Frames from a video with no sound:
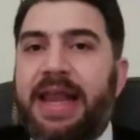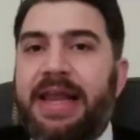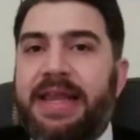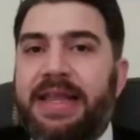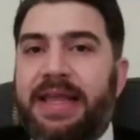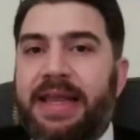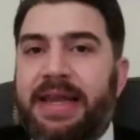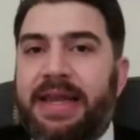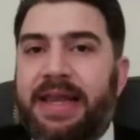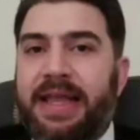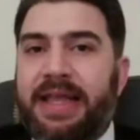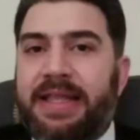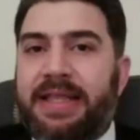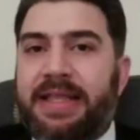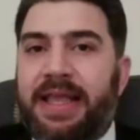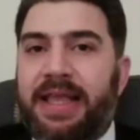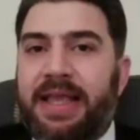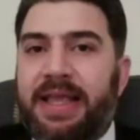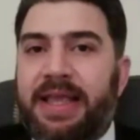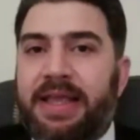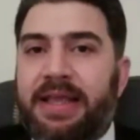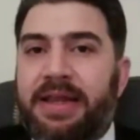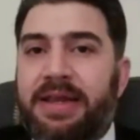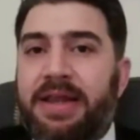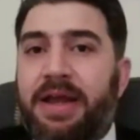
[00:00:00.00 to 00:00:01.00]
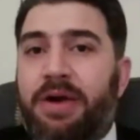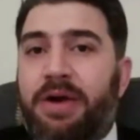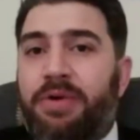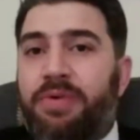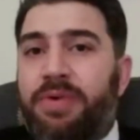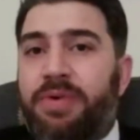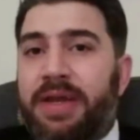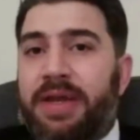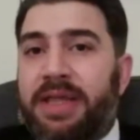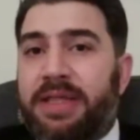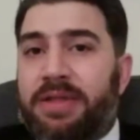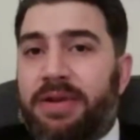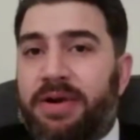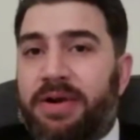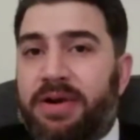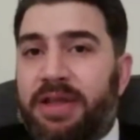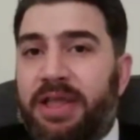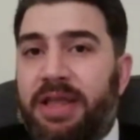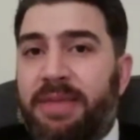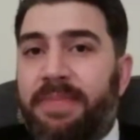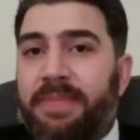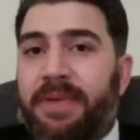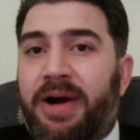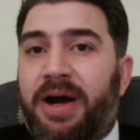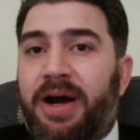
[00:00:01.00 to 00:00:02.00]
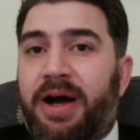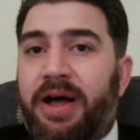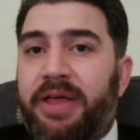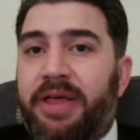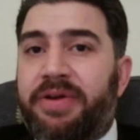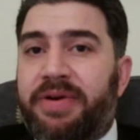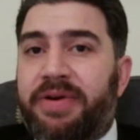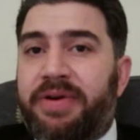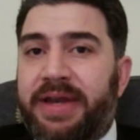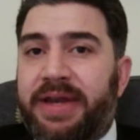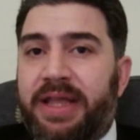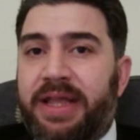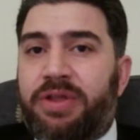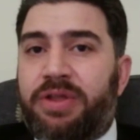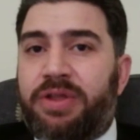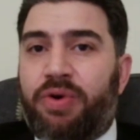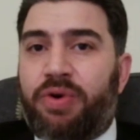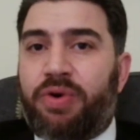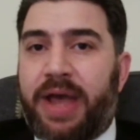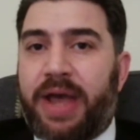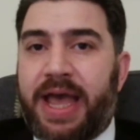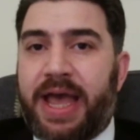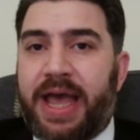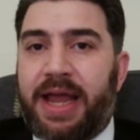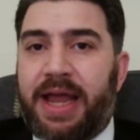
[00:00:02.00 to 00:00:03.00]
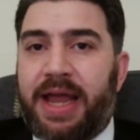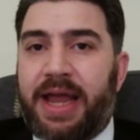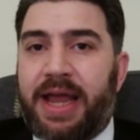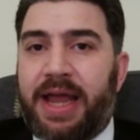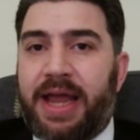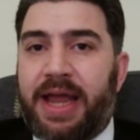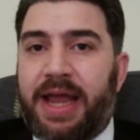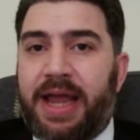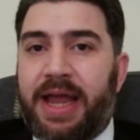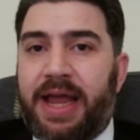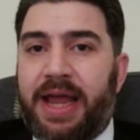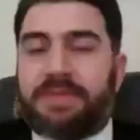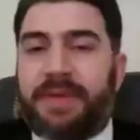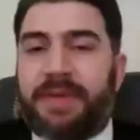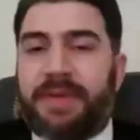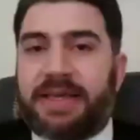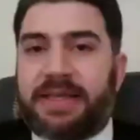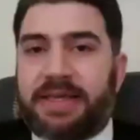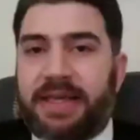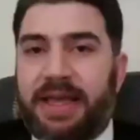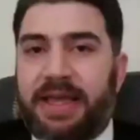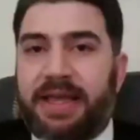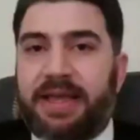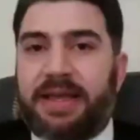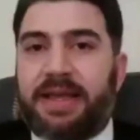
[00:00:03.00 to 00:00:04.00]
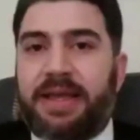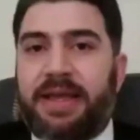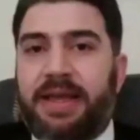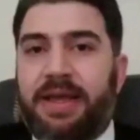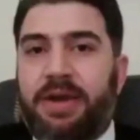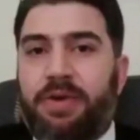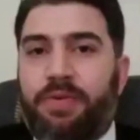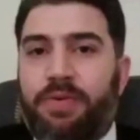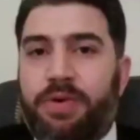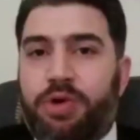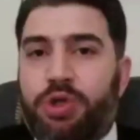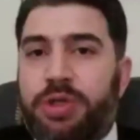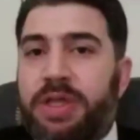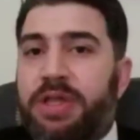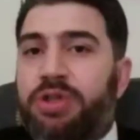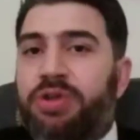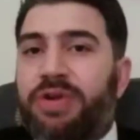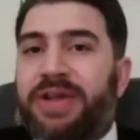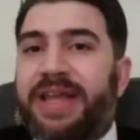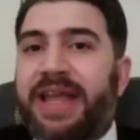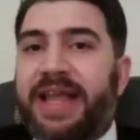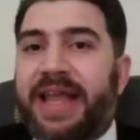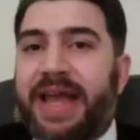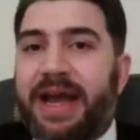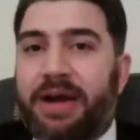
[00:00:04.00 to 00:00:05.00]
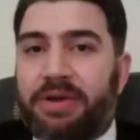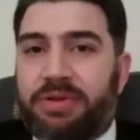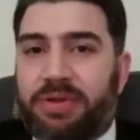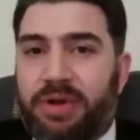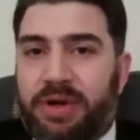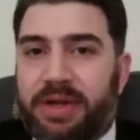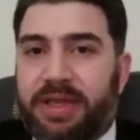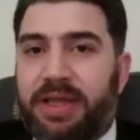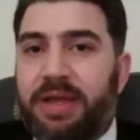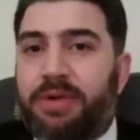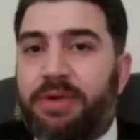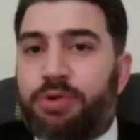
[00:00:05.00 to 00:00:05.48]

alienating not only Turkey, but other NATO allies by saying we need to kick out Turkey,